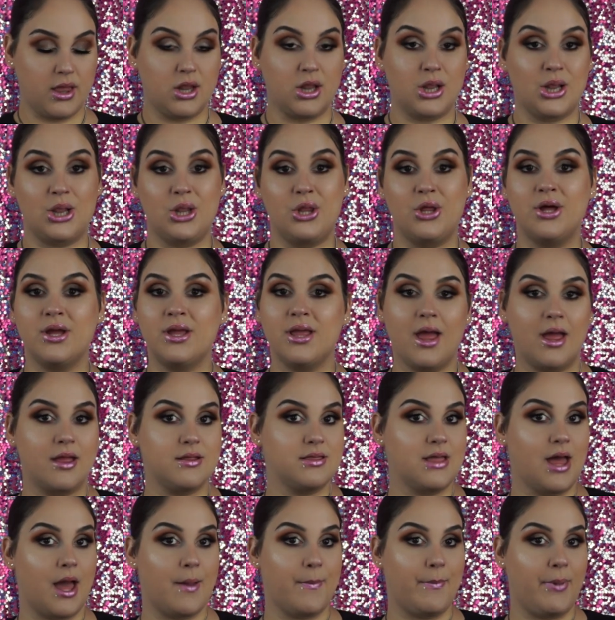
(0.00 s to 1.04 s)
Look
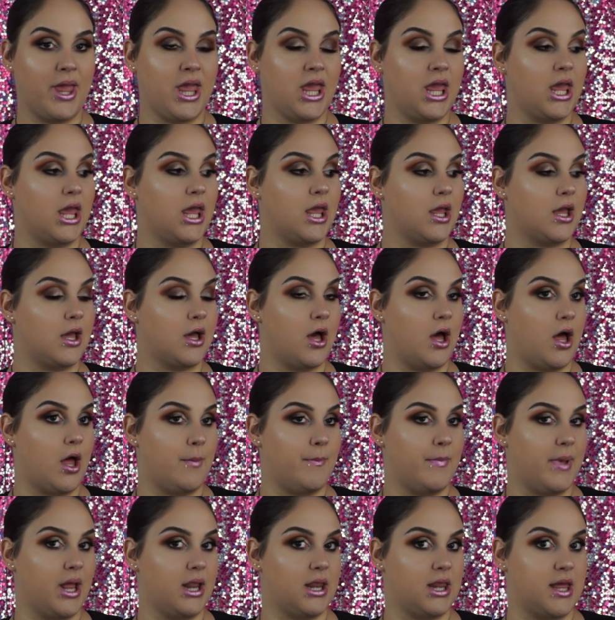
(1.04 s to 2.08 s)
at that pink
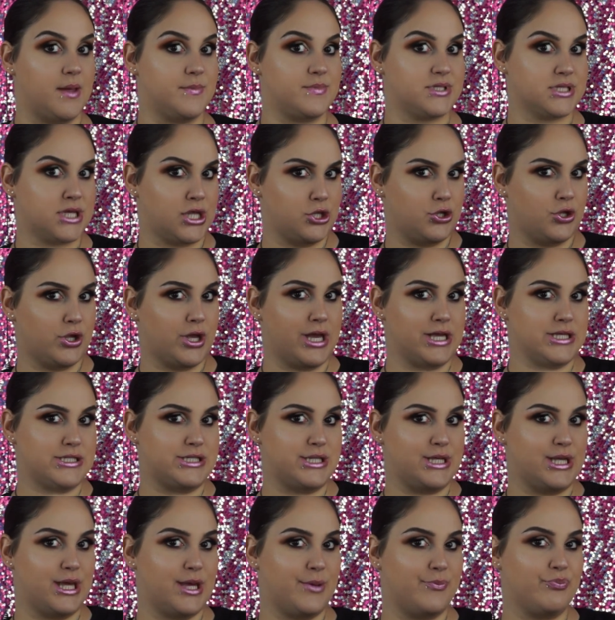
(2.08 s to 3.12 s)
on my lips. Can you guys
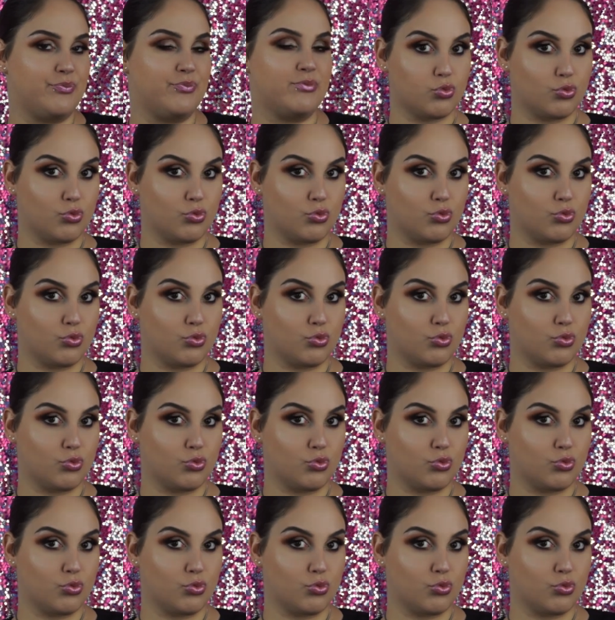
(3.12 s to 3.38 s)
see it?